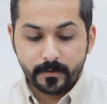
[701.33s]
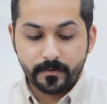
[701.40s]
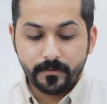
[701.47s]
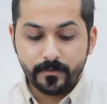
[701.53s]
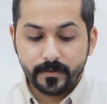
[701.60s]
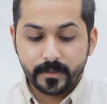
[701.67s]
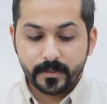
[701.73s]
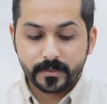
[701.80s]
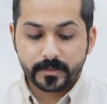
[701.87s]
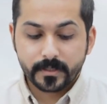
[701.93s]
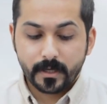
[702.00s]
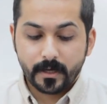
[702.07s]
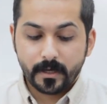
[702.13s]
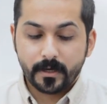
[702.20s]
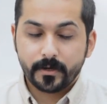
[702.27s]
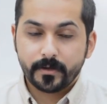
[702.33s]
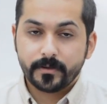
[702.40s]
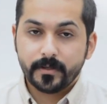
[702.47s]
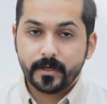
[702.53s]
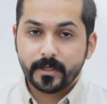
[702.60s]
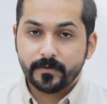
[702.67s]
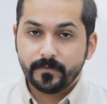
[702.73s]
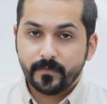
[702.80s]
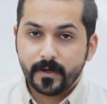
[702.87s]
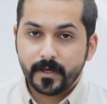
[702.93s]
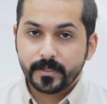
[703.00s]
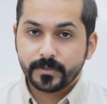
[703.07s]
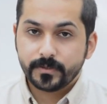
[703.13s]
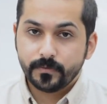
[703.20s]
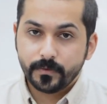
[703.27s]
These are the
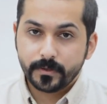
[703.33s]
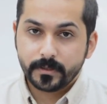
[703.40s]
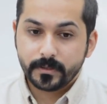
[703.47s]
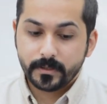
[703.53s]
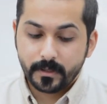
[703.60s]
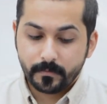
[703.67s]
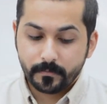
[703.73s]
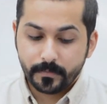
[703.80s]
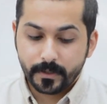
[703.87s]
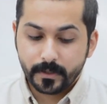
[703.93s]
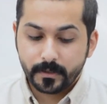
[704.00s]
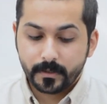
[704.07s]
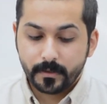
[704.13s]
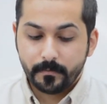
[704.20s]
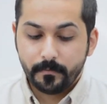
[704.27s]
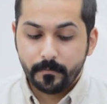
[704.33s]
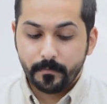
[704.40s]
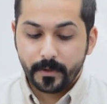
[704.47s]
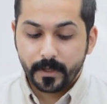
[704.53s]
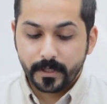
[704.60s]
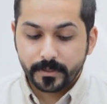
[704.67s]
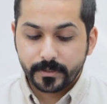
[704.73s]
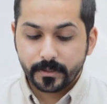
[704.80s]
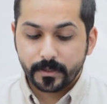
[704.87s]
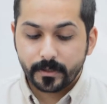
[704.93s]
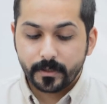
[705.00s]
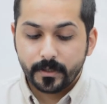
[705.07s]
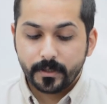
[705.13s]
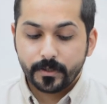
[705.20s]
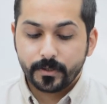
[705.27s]
advanced wet dumping
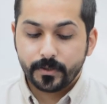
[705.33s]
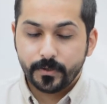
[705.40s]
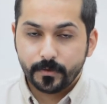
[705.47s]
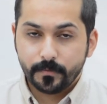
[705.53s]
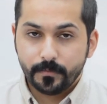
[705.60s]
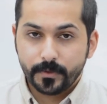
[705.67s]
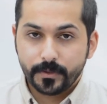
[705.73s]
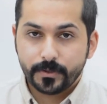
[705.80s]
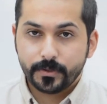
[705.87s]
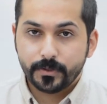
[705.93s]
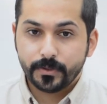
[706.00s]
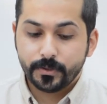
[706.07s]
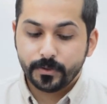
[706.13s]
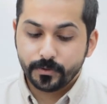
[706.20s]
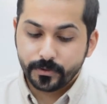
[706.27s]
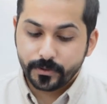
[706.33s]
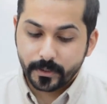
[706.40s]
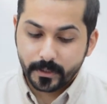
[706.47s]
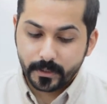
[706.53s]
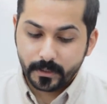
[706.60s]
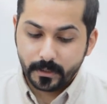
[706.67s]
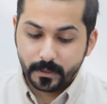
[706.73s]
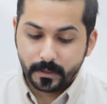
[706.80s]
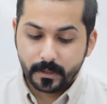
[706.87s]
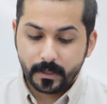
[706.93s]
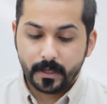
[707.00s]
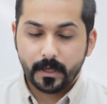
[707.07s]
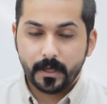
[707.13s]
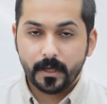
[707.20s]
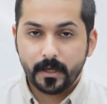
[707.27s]
major equipment to drill
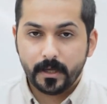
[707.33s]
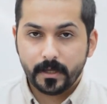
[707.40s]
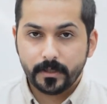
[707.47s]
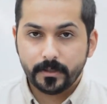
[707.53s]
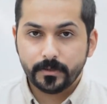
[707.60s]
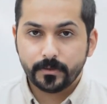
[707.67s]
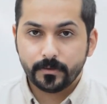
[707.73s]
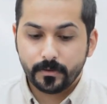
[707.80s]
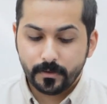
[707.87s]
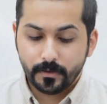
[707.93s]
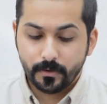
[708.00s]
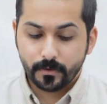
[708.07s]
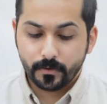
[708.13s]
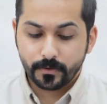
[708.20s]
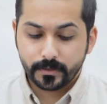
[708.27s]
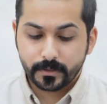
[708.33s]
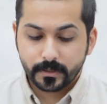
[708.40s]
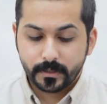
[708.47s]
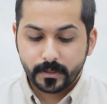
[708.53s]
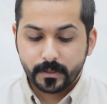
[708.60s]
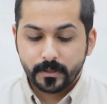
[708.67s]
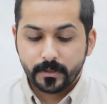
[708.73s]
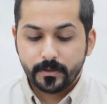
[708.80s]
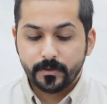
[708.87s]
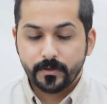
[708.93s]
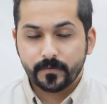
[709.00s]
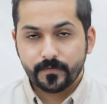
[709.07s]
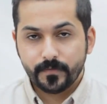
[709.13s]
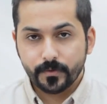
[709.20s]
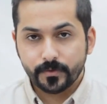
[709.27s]
and unload the
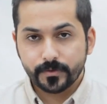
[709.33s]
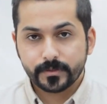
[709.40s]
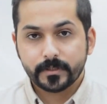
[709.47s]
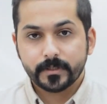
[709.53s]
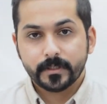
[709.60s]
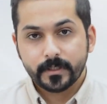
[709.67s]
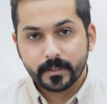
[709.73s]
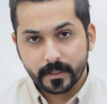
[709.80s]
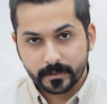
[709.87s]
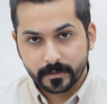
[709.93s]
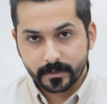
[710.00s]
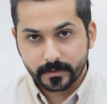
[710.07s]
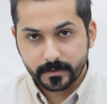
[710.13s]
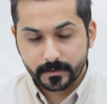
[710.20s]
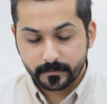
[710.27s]
fused catalyst.